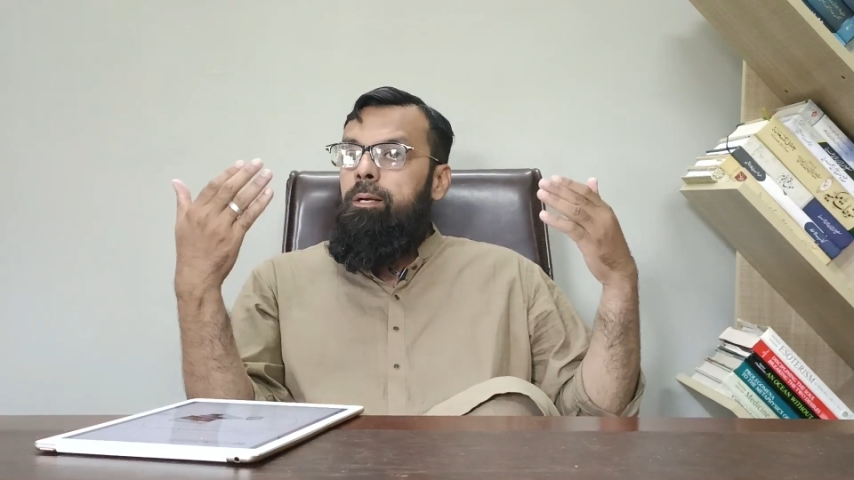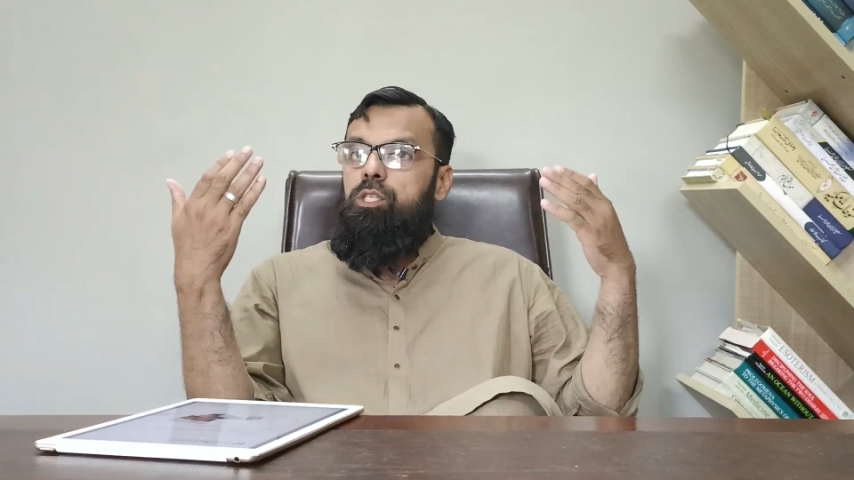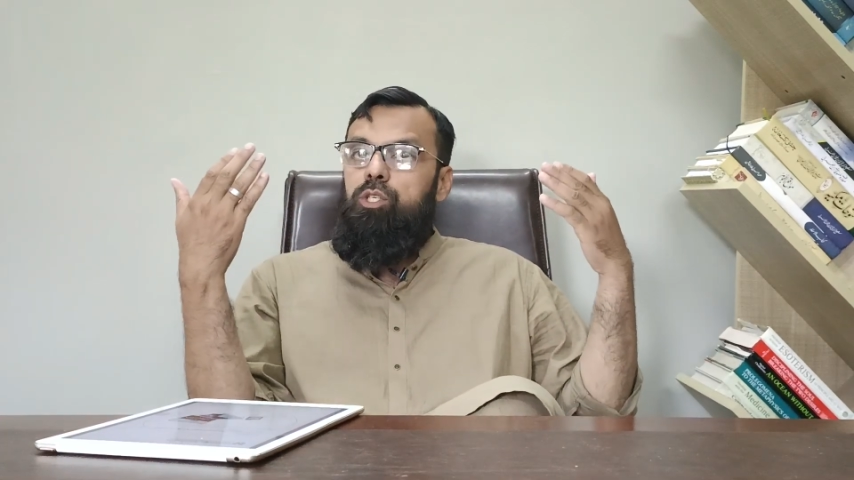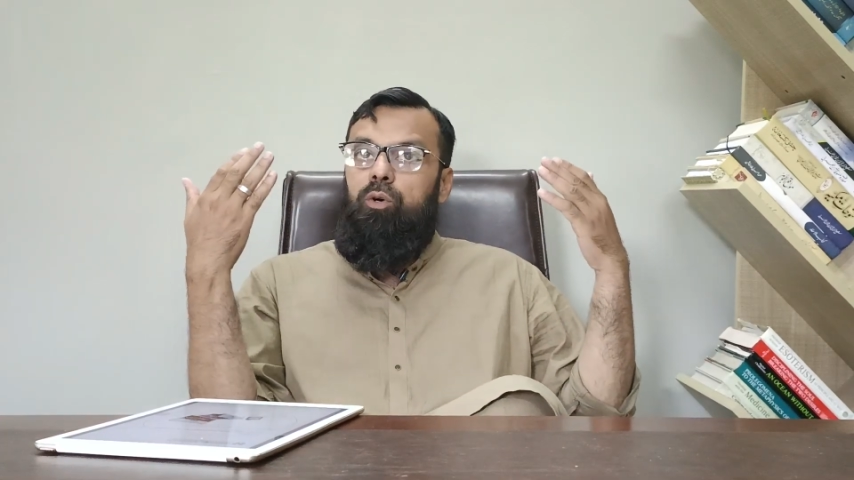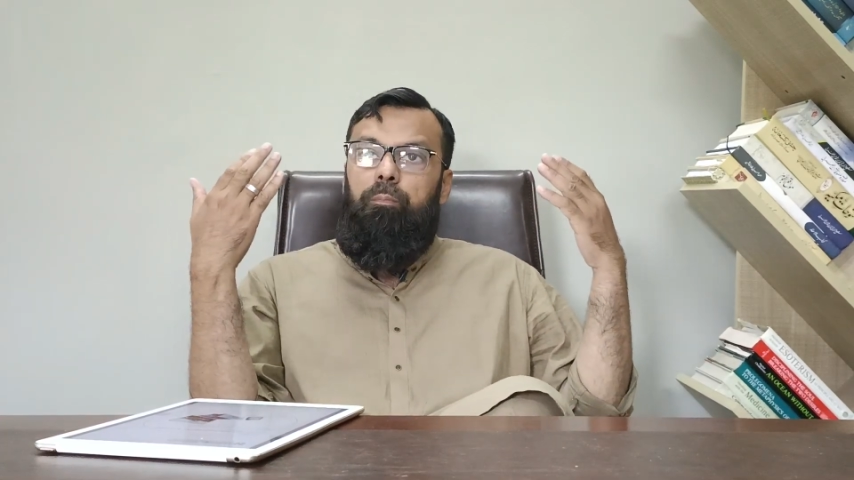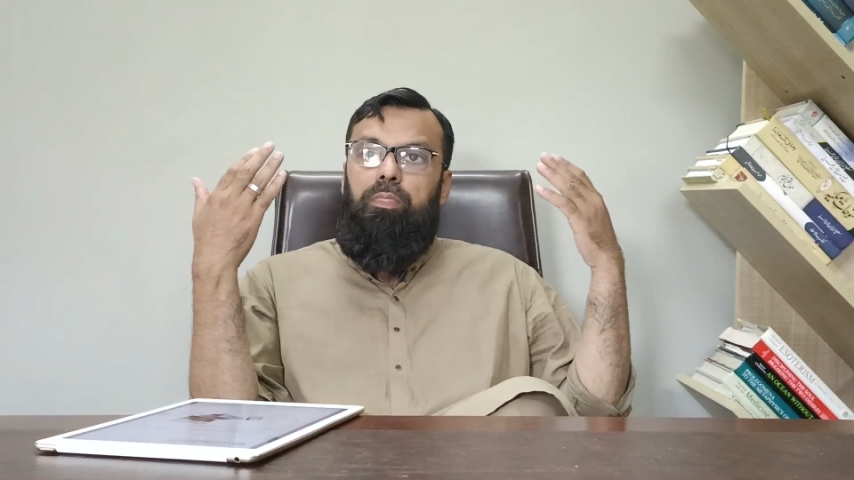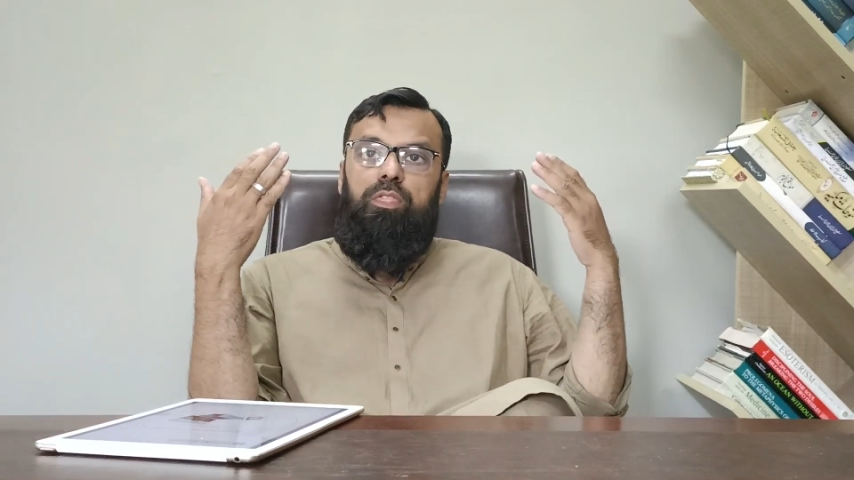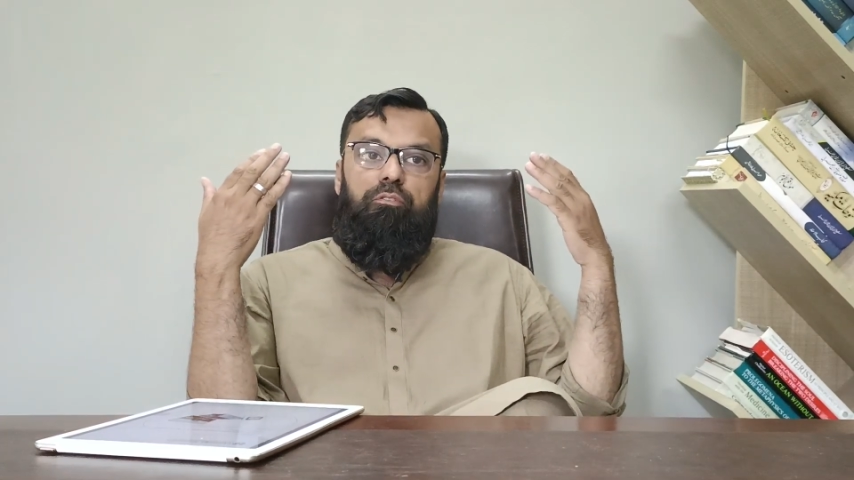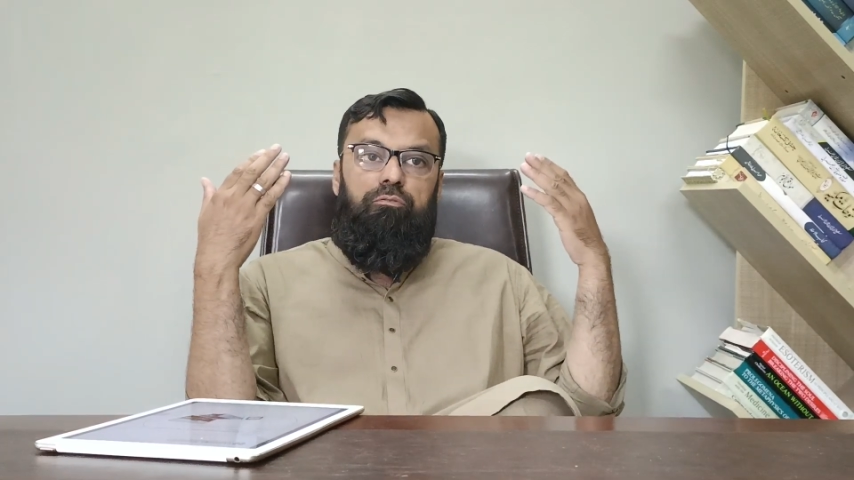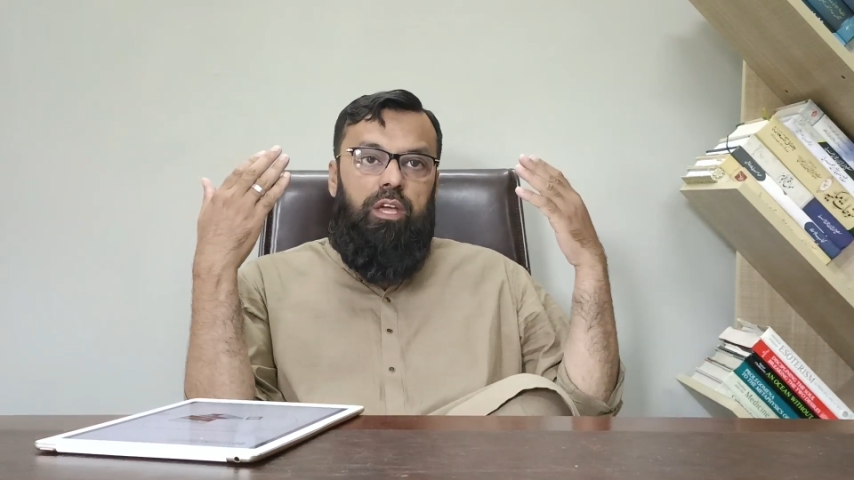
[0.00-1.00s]
So
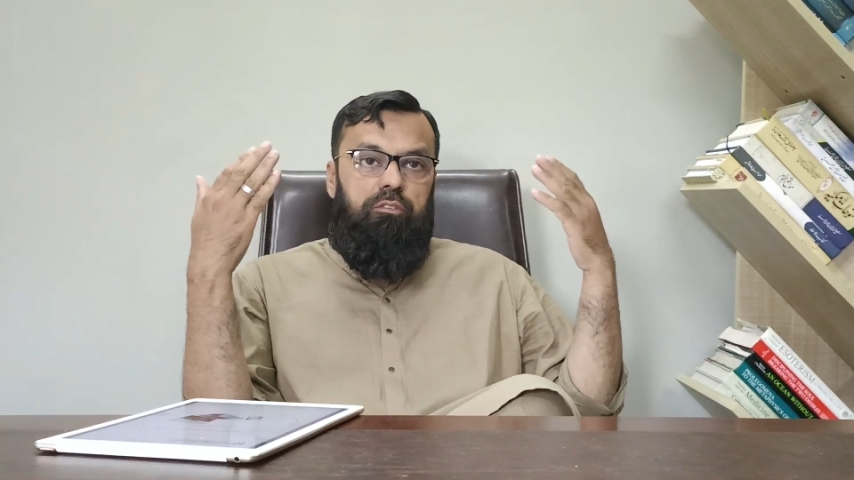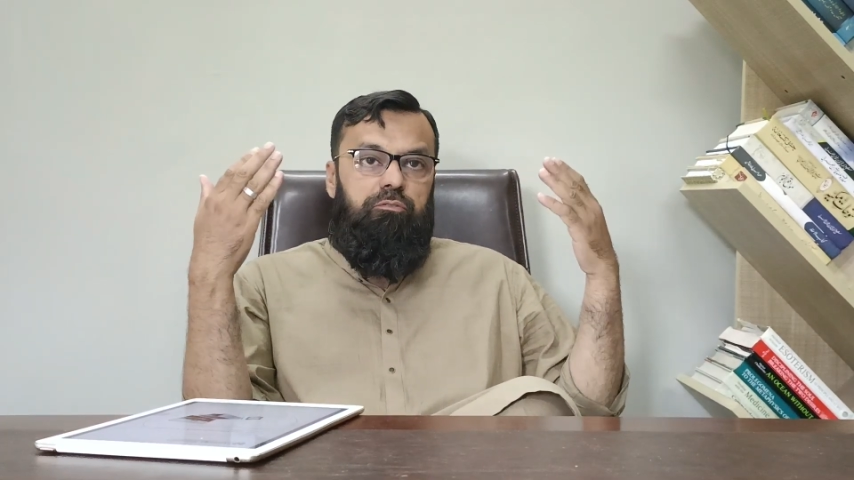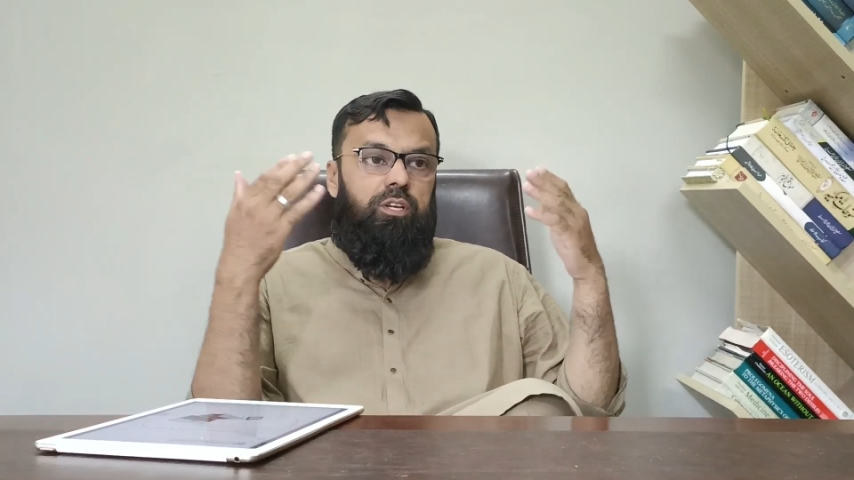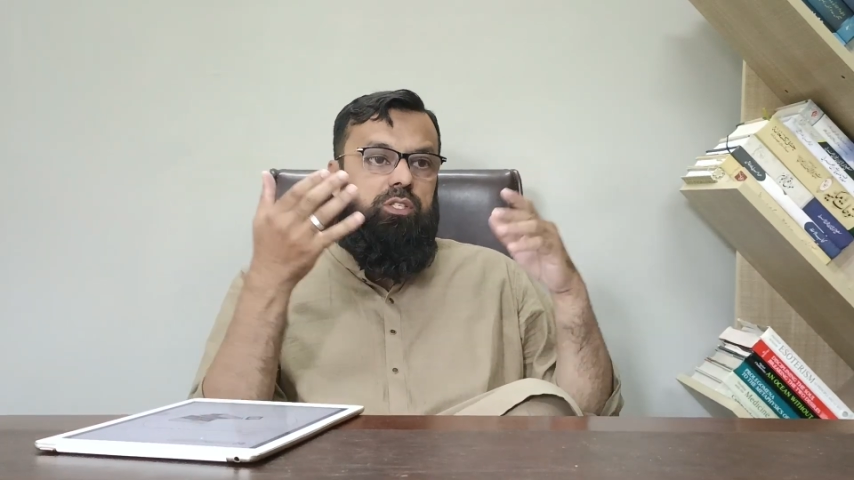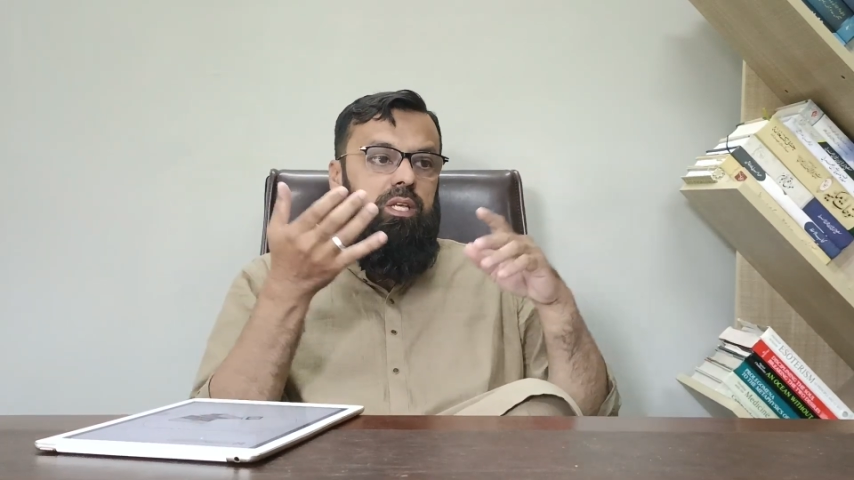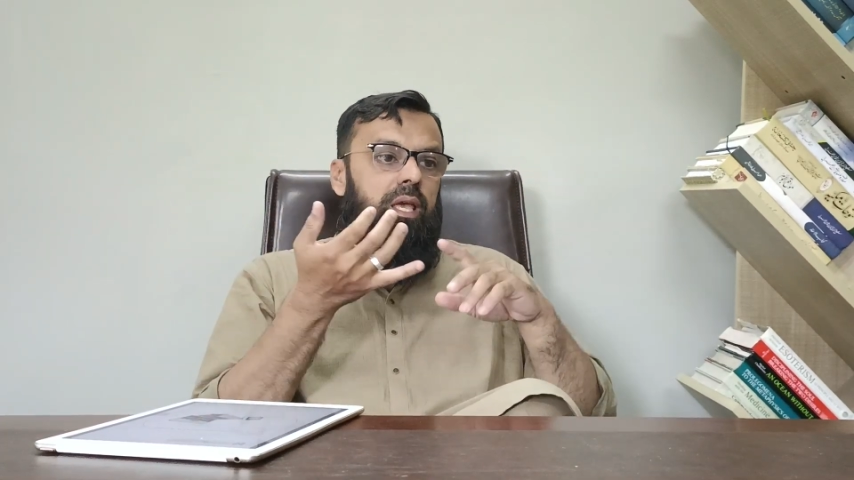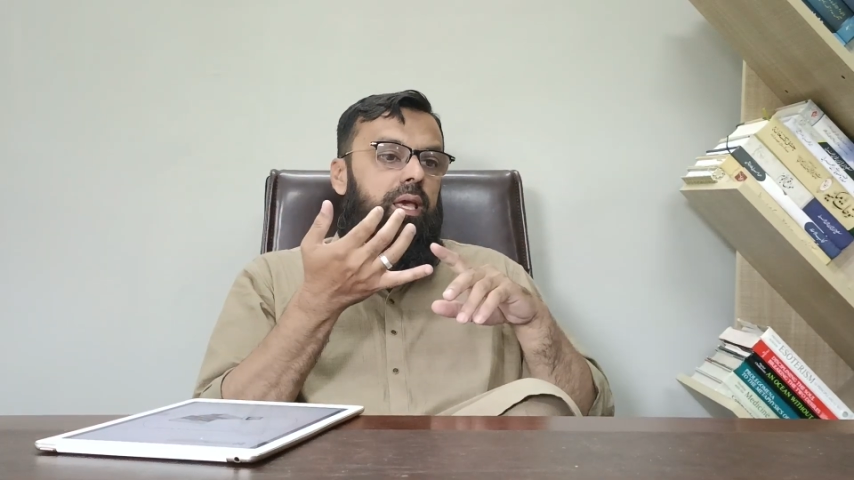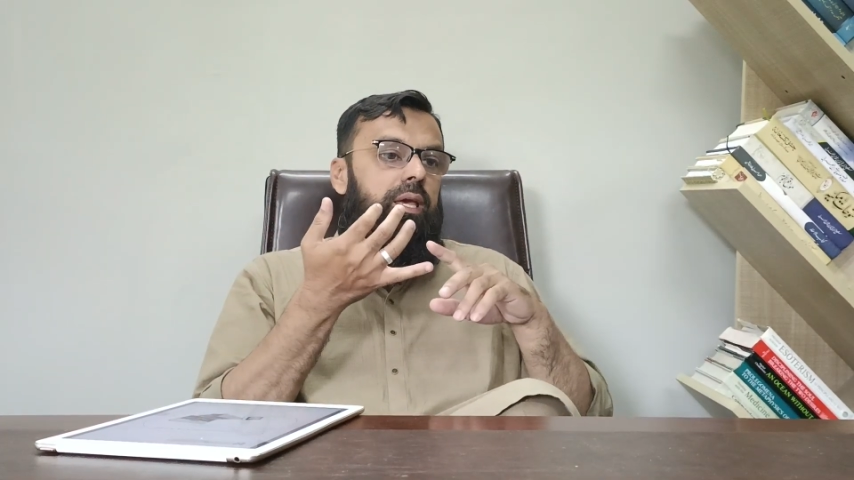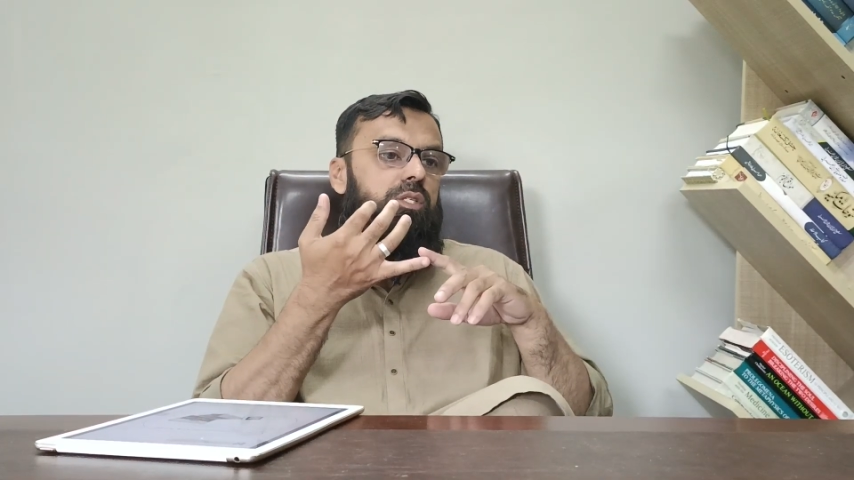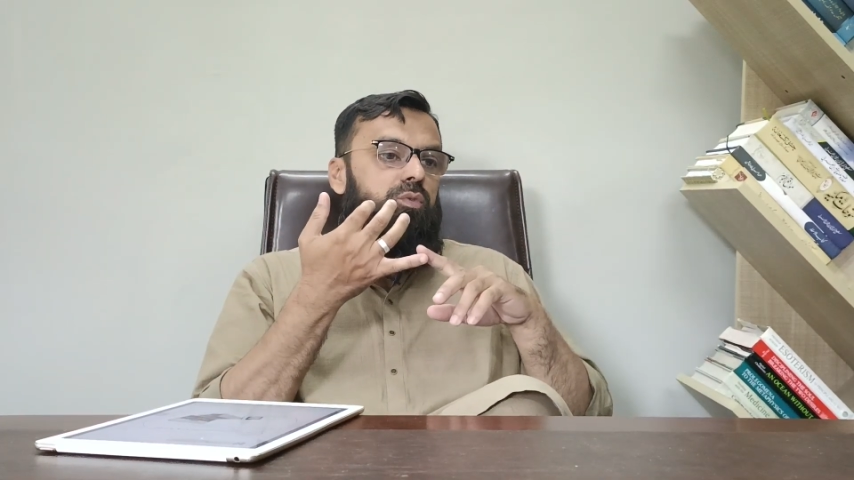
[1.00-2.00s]
the very first thing
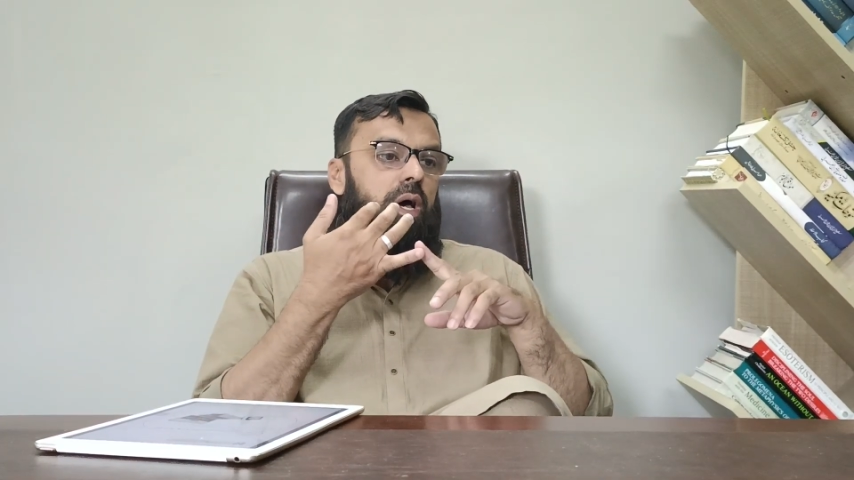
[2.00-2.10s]
is,